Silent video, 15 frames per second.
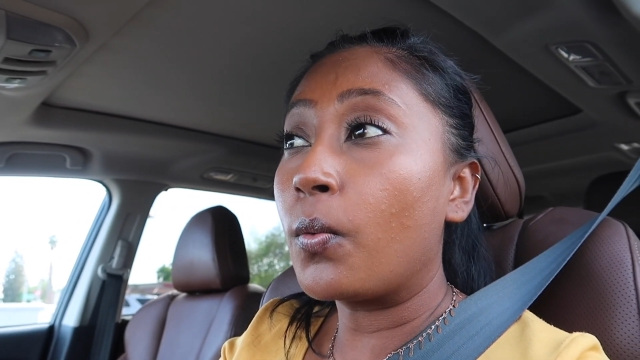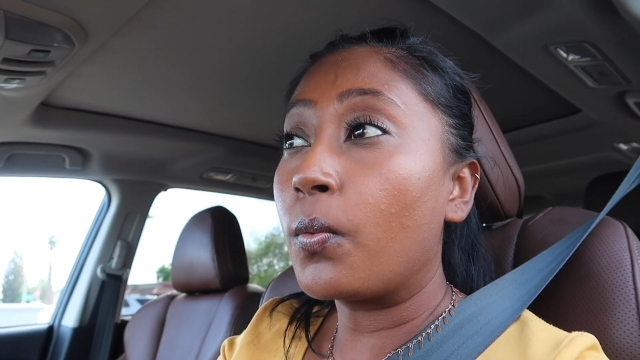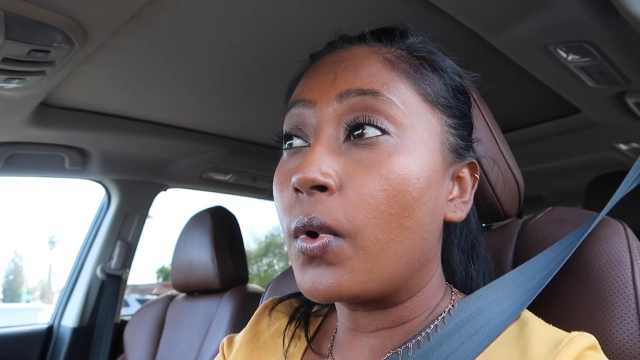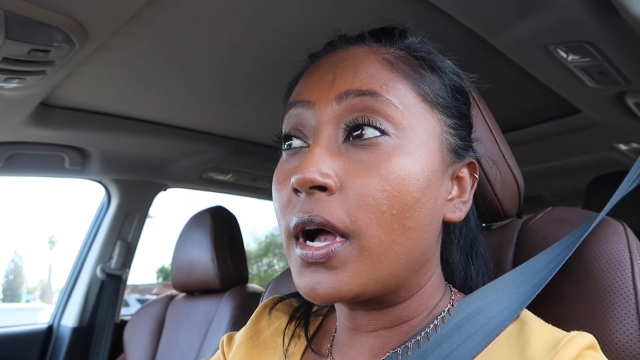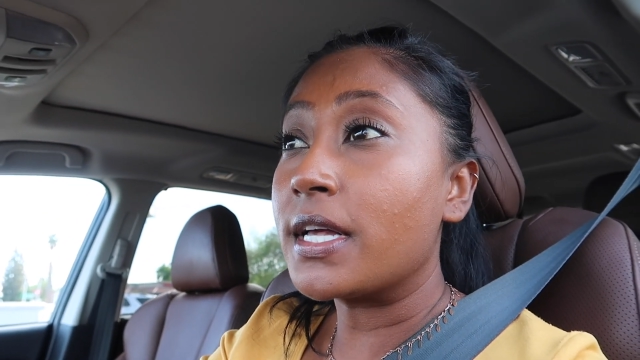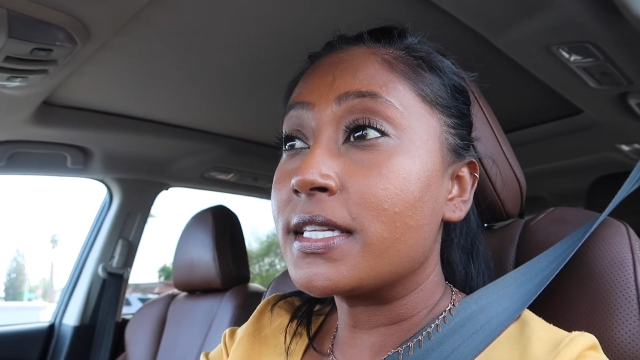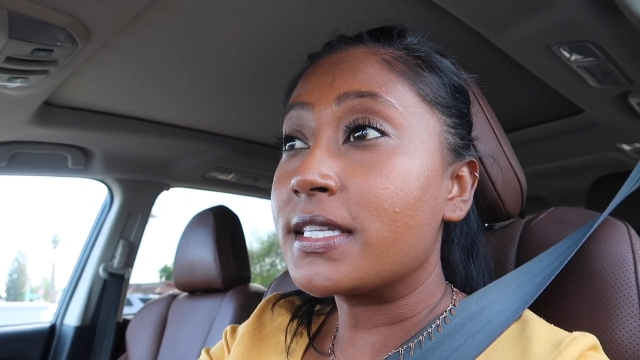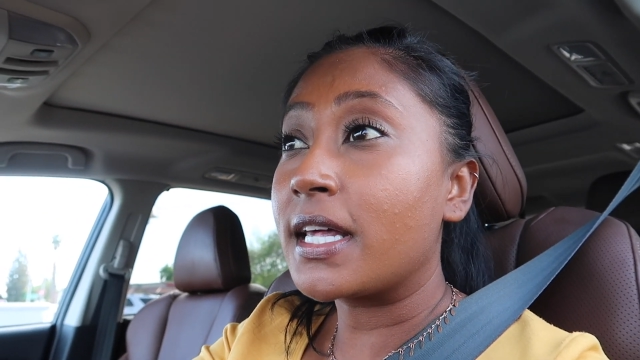
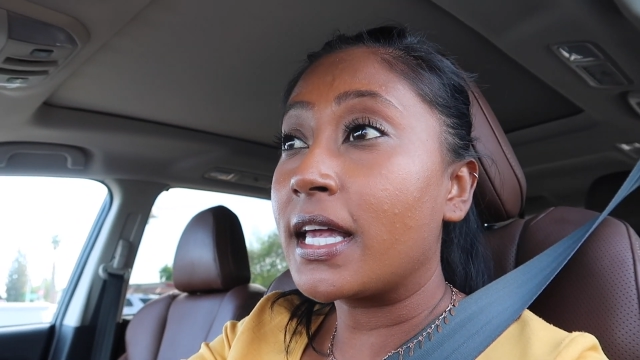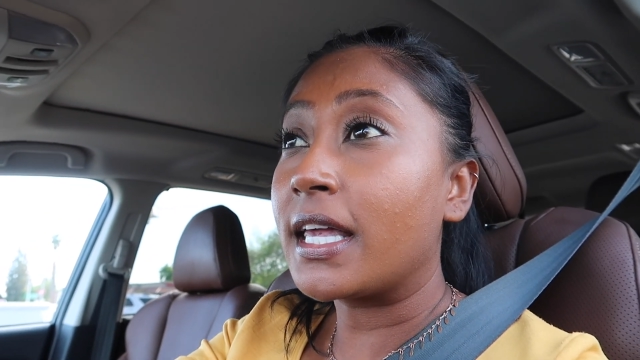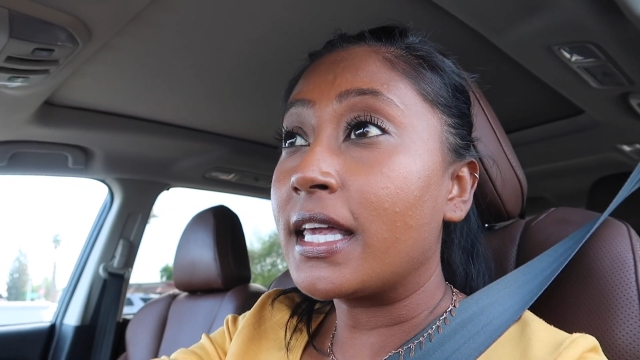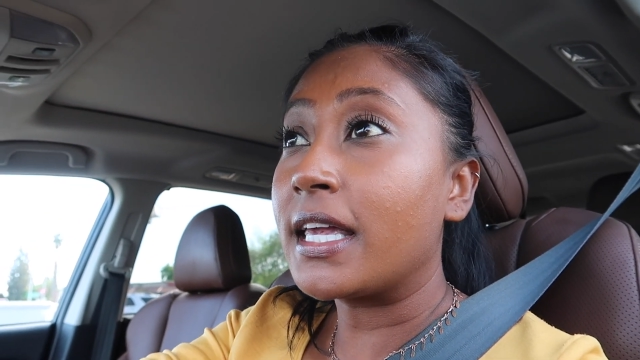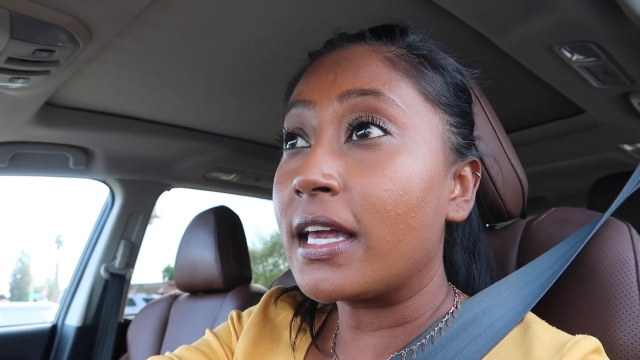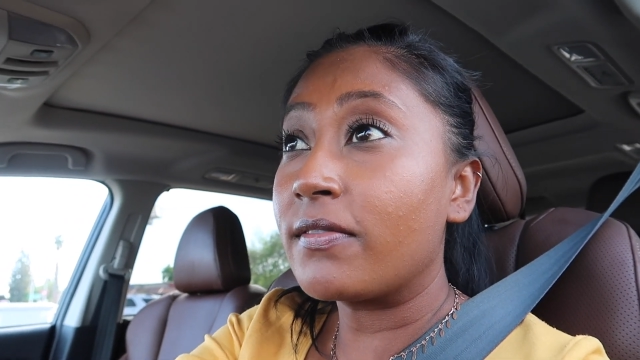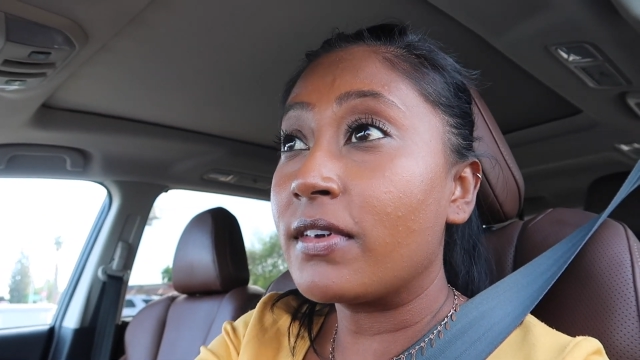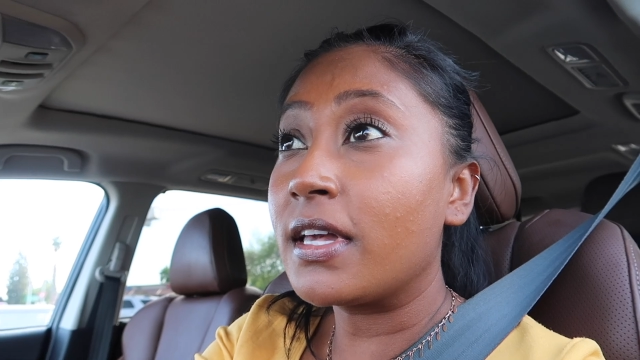was
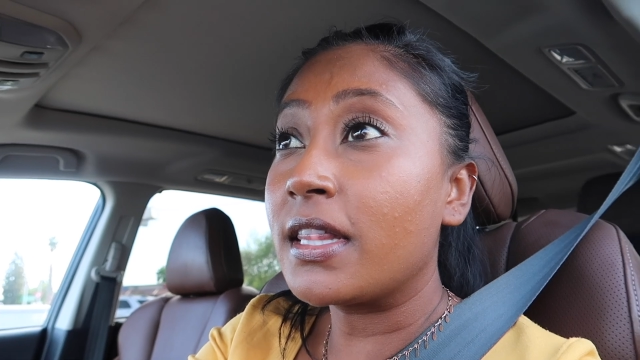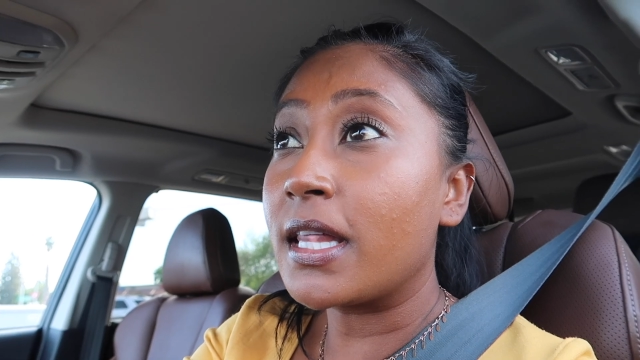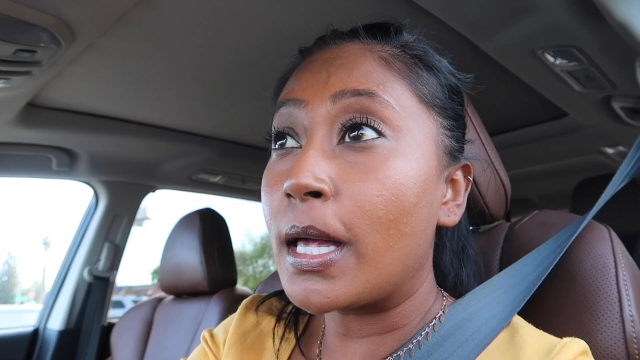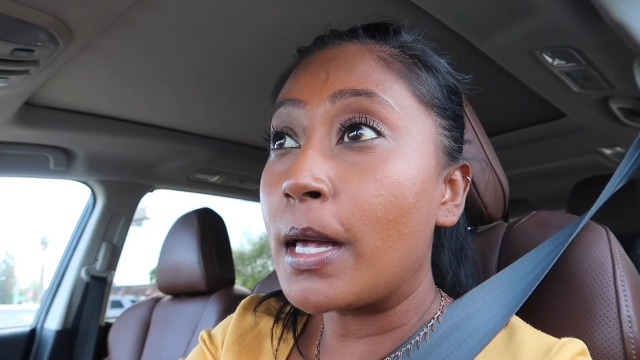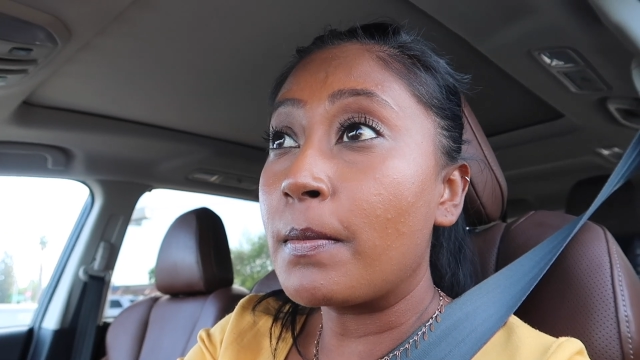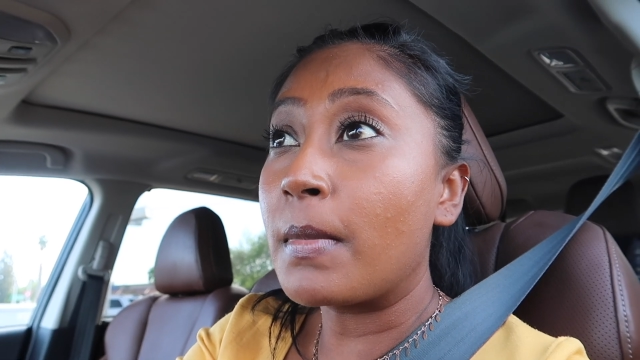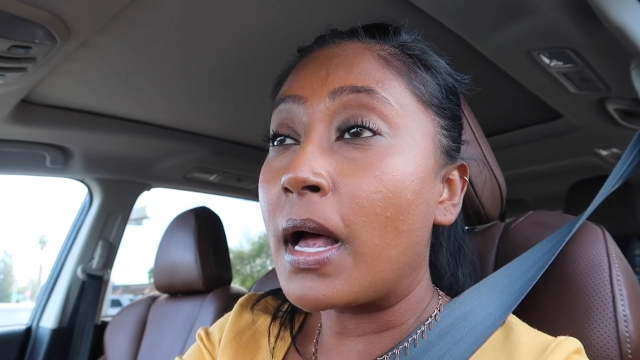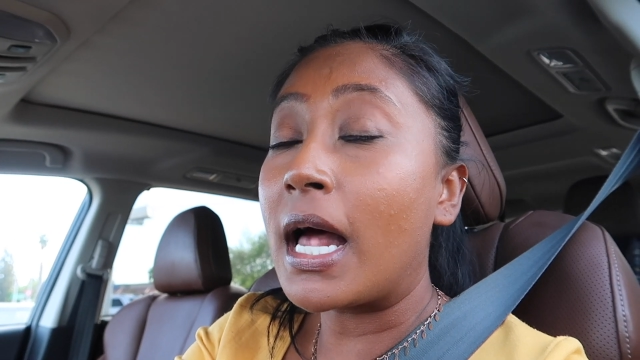giving
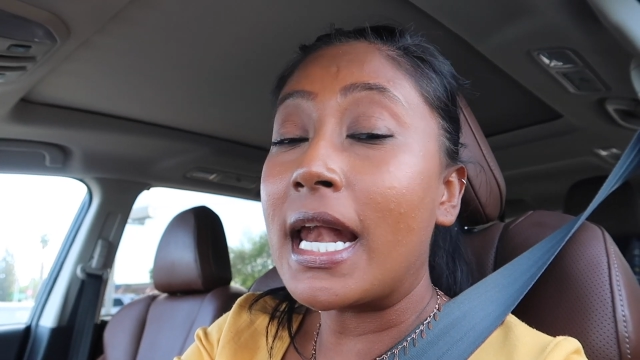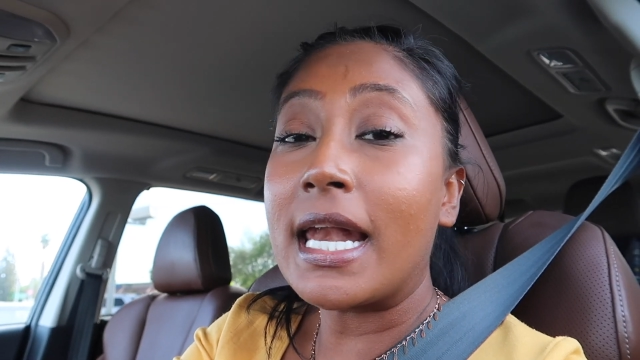them